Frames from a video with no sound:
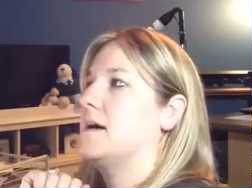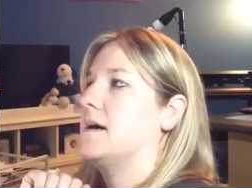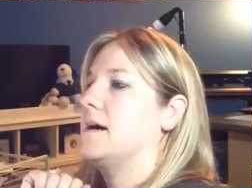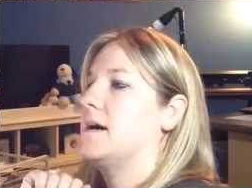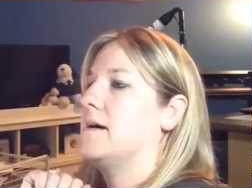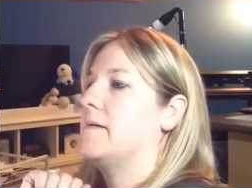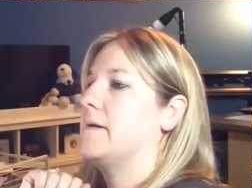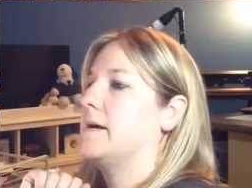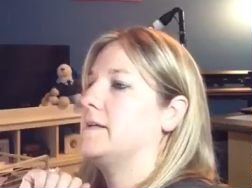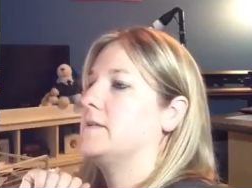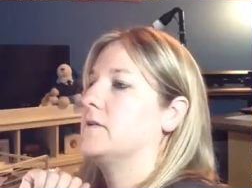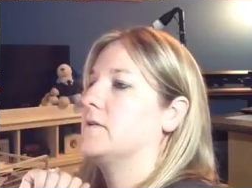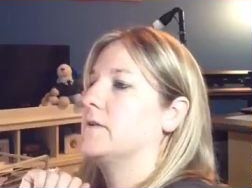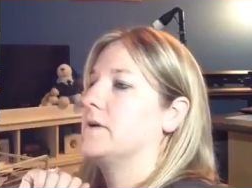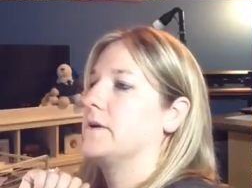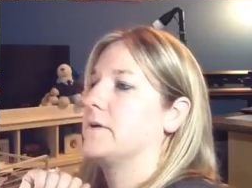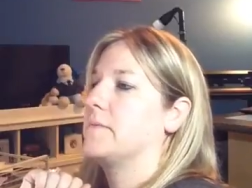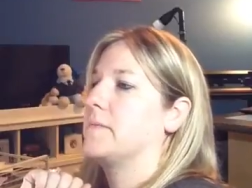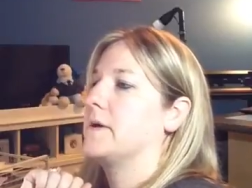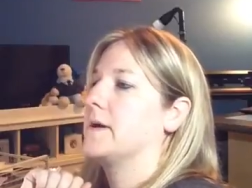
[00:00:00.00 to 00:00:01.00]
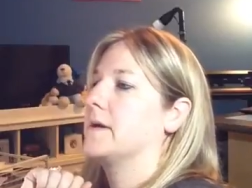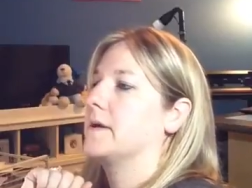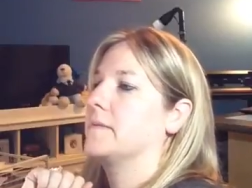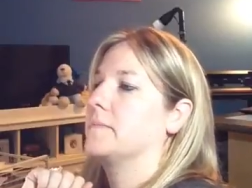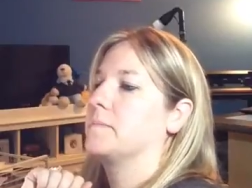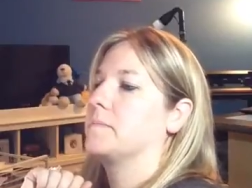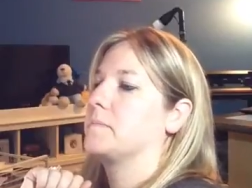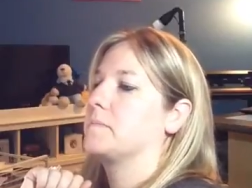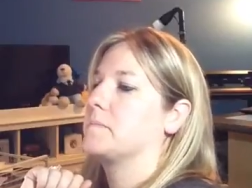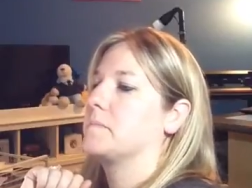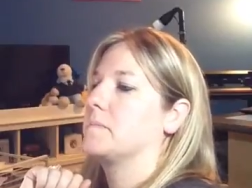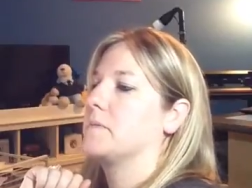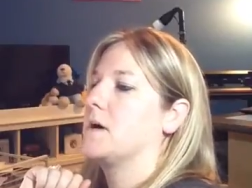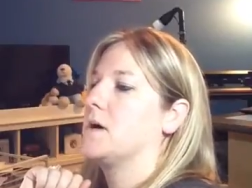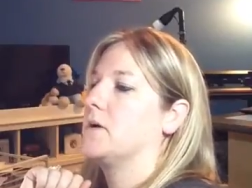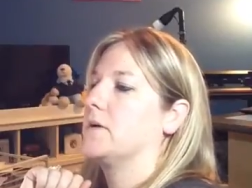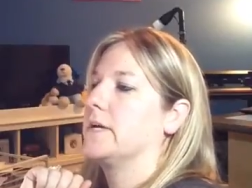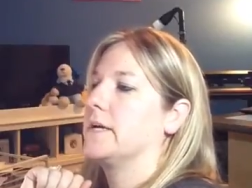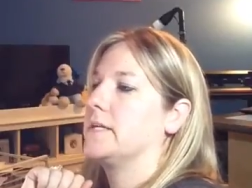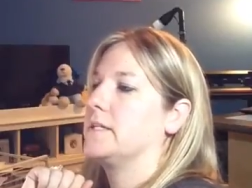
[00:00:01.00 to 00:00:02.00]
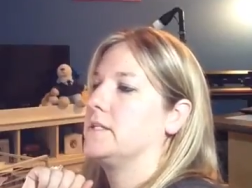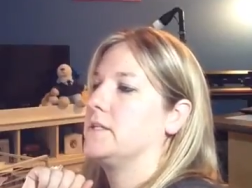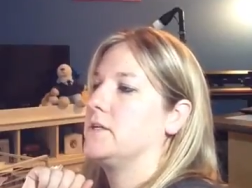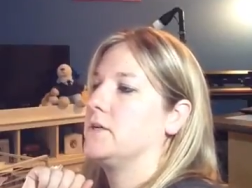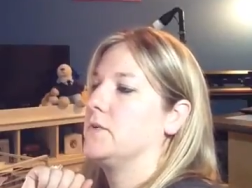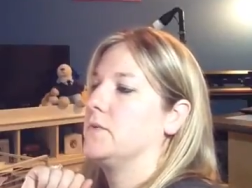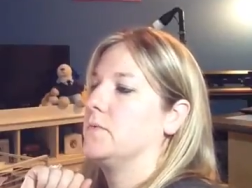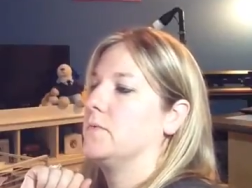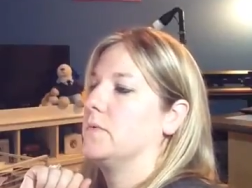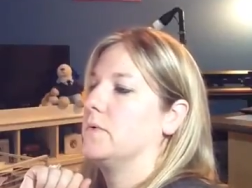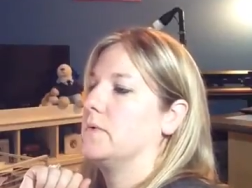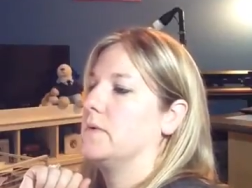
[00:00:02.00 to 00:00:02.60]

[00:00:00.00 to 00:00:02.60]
I totally don't mind. I'll get to,